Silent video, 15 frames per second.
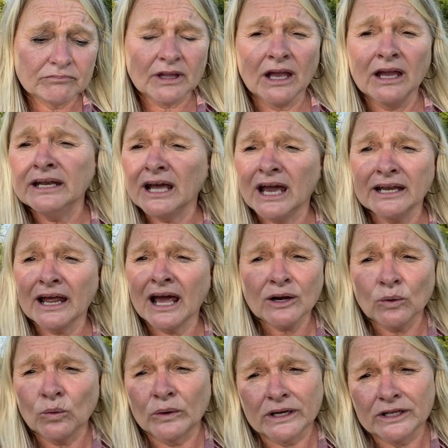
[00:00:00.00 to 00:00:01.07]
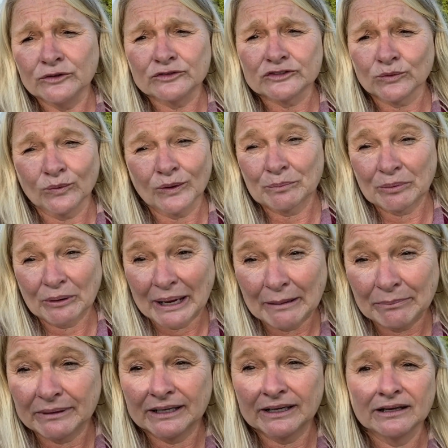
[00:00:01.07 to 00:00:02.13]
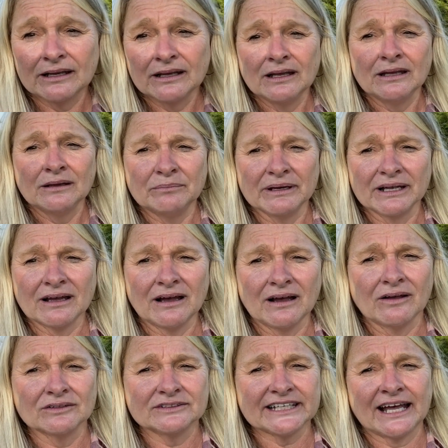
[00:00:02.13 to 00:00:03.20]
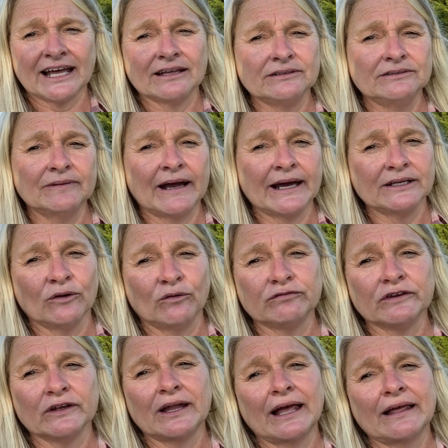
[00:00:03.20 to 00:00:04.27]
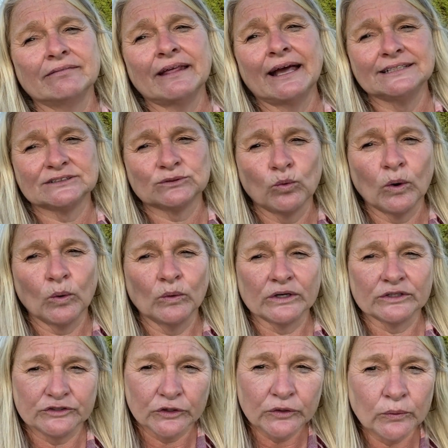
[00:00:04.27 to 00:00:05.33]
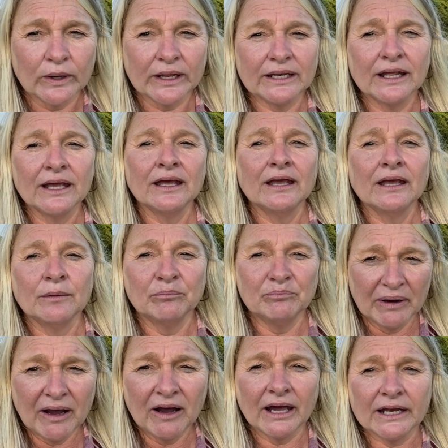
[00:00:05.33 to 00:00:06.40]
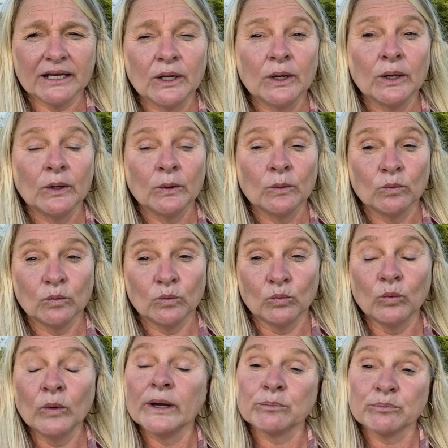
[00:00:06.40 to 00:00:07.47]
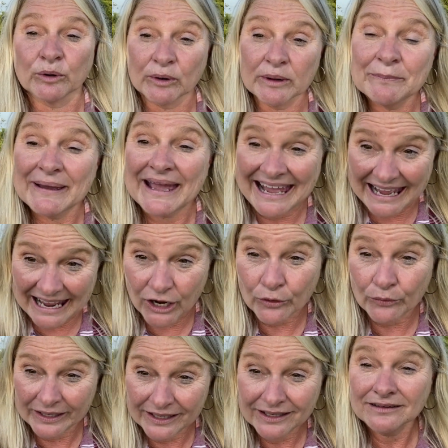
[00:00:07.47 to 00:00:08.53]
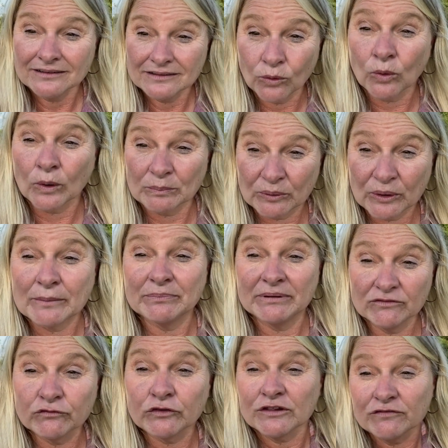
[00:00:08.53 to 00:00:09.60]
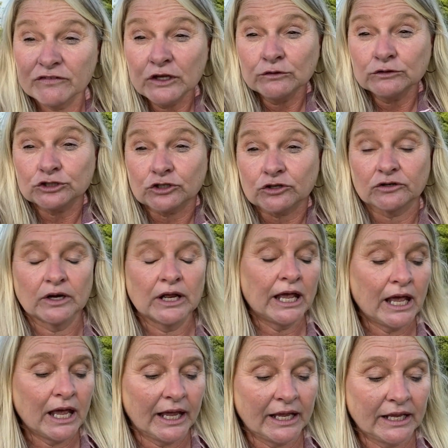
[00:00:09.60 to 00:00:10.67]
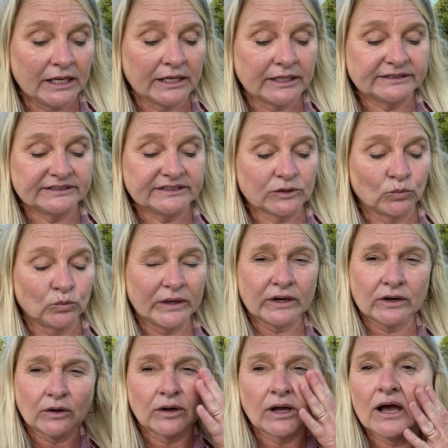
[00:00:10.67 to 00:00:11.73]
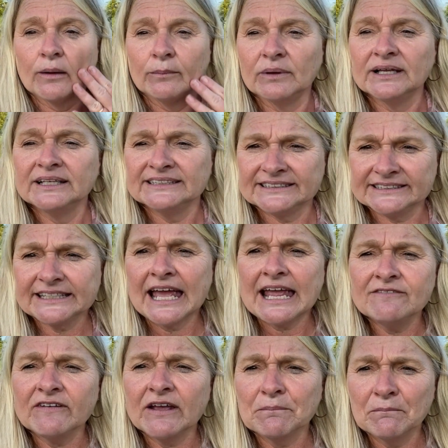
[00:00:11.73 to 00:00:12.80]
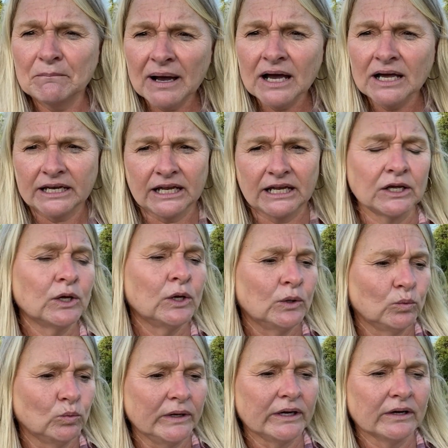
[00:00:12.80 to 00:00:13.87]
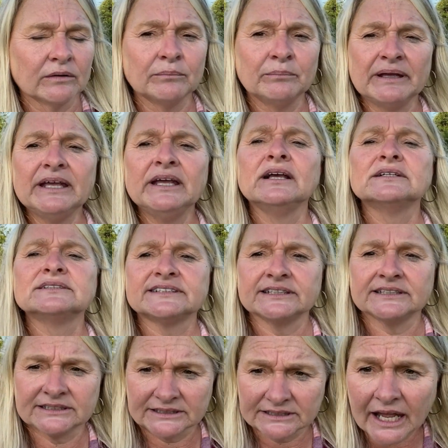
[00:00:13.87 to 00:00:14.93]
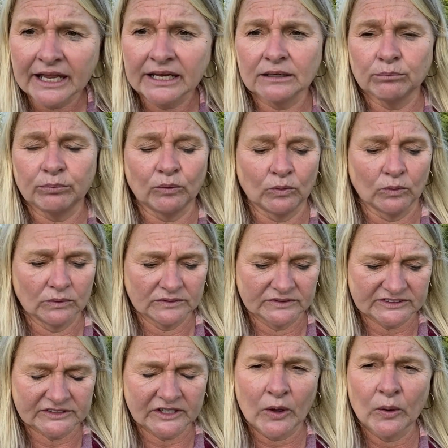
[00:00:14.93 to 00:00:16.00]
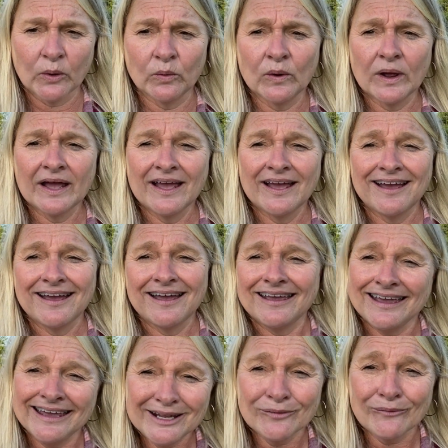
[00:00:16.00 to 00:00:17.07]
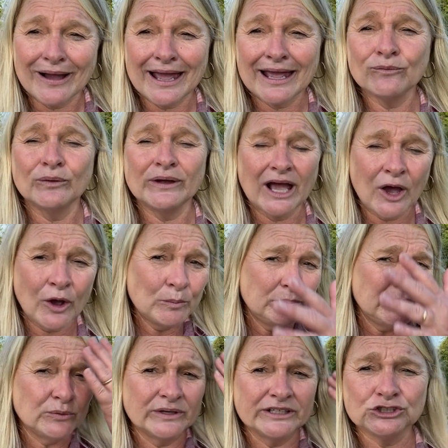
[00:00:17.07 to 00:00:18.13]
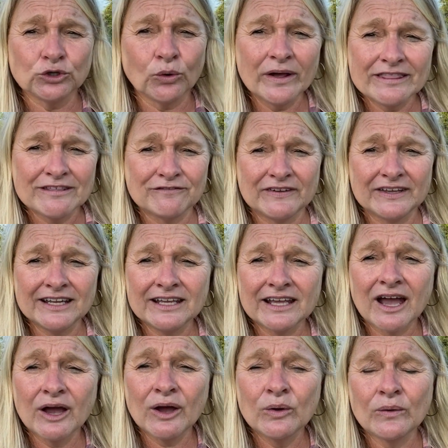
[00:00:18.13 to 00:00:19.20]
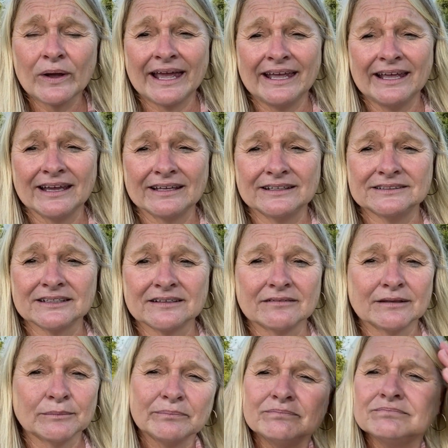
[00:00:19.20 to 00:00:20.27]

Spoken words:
and I don't want to use the word prepping because I don't feel like that's what we're doing, but we're preparing or prepping for the future. And we're saving money. We're being sustainable. So anyway, we hope you enjoy the video, and the